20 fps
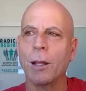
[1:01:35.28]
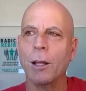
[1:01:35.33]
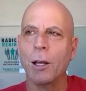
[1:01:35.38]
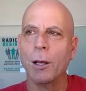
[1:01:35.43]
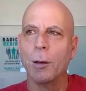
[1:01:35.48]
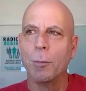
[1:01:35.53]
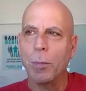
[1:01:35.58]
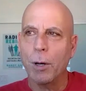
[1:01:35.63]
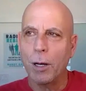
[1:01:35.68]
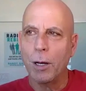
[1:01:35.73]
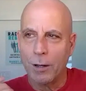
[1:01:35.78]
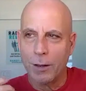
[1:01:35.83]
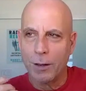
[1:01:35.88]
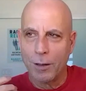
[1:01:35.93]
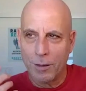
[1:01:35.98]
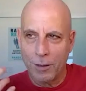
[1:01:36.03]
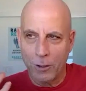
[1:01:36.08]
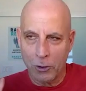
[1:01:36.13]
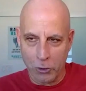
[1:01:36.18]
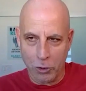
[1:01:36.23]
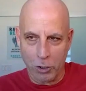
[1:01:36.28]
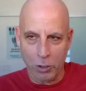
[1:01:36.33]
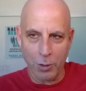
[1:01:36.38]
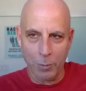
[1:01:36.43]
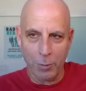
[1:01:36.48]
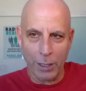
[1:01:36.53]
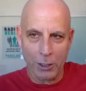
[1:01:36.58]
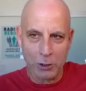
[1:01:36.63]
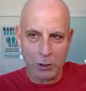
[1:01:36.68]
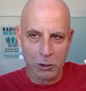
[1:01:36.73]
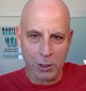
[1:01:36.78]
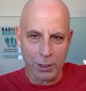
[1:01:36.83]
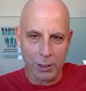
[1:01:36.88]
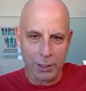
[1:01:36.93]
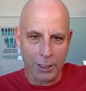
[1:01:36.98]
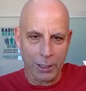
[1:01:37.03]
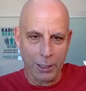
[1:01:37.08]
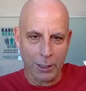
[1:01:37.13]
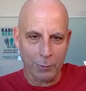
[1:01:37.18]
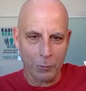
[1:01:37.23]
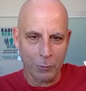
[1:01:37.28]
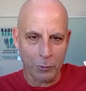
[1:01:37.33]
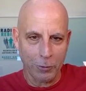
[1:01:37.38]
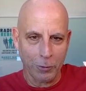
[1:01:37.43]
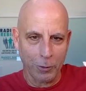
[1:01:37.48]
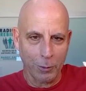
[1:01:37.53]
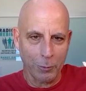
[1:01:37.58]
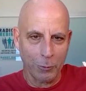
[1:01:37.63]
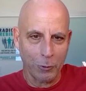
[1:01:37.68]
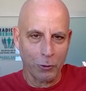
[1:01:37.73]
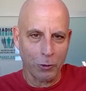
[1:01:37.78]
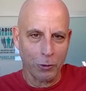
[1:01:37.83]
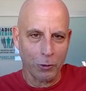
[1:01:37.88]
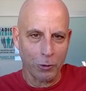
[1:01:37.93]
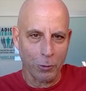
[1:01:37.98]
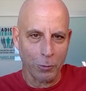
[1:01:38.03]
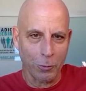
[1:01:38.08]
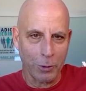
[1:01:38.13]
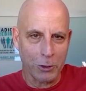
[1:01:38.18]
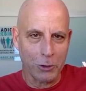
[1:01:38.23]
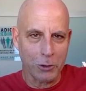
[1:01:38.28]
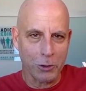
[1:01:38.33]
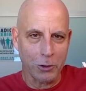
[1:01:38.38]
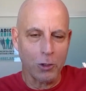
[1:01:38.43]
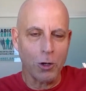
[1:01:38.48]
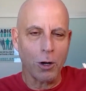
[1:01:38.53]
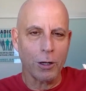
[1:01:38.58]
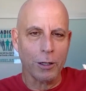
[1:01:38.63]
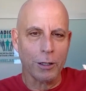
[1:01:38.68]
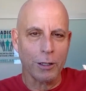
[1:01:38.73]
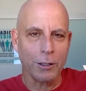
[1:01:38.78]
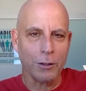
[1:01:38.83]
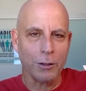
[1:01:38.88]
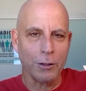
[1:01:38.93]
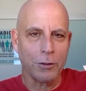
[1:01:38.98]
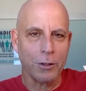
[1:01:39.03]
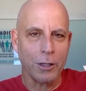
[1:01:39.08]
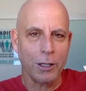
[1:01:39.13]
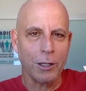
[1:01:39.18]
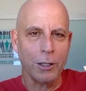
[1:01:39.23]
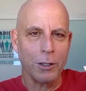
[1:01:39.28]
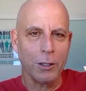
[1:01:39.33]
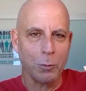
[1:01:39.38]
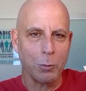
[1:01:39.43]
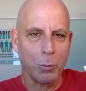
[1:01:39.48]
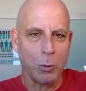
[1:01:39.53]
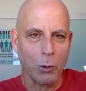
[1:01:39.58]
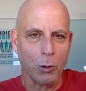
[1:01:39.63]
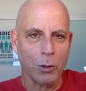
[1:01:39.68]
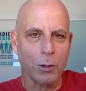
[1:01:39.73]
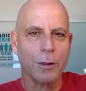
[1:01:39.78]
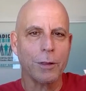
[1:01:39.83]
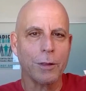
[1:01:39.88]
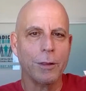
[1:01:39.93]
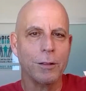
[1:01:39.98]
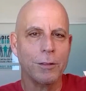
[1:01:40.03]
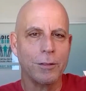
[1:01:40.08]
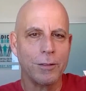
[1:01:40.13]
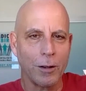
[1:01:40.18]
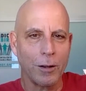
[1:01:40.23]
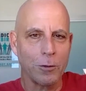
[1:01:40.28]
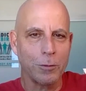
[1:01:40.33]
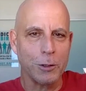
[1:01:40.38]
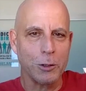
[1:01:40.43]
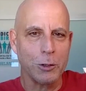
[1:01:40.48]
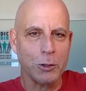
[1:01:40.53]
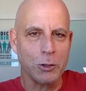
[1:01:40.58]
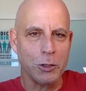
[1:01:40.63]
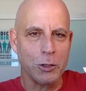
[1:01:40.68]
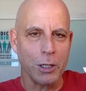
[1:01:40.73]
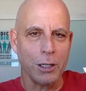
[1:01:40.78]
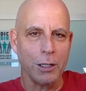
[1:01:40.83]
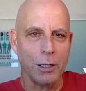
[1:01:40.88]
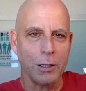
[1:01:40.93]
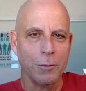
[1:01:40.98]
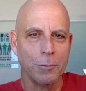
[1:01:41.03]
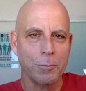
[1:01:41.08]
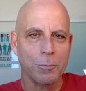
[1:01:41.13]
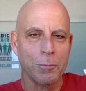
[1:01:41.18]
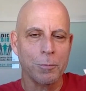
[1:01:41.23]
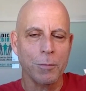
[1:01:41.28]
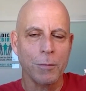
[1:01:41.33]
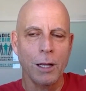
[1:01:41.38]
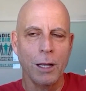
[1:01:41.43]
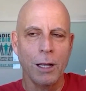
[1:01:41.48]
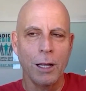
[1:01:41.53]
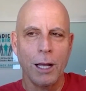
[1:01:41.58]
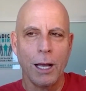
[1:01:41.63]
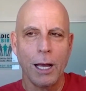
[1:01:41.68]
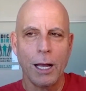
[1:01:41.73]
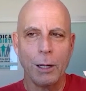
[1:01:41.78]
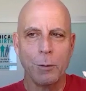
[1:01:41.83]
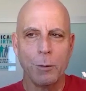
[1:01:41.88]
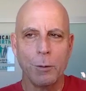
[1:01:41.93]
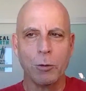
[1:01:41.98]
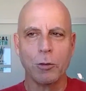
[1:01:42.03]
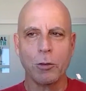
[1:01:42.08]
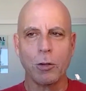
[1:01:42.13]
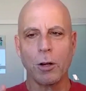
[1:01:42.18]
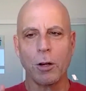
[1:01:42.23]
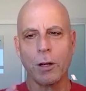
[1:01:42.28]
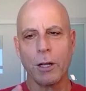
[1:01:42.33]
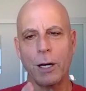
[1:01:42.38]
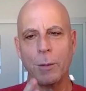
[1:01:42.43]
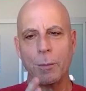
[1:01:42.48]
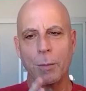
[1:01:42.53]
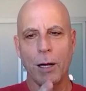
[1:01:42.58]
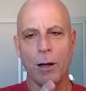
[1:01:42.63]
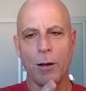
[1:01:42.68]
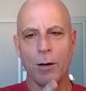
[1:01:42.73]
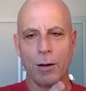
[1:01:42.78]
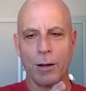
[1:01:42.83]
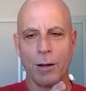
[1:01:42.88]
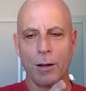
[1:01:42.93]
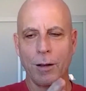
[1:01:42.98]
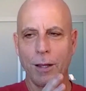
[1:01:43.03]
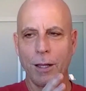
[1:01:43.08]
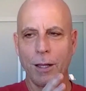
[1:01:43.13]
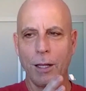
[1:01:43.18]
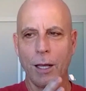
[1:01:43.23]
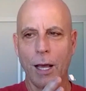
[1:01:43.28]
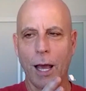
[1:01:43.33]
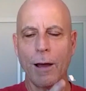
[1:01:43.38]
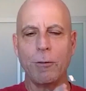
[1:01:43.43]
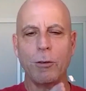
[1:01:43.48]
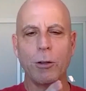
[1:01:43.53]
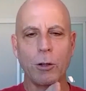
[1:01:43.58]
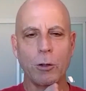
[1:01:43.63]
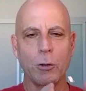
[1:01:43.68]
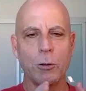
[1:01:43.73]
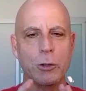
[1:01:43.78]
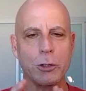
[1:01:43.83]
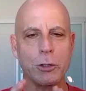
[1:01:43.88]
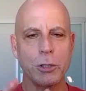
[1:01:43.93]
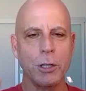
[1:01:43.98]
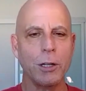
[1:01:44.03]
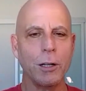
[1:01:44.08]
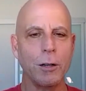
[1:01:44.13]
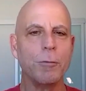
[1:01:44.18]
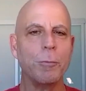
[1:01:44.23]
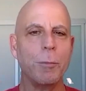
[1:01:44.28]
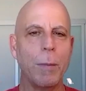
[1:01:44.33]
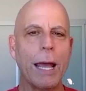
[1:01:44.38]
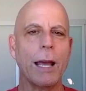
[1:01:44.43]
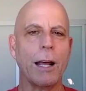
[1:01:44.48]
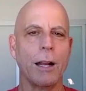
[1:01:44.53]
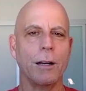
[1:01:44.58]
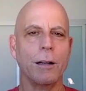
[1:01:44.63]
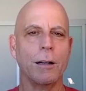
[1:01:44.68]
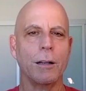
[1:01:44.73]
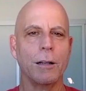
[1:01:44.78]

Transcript: But the term actually comes from Sir Richard Dawkins in his book, The Selfish Gene. And he was talking about the evolution of man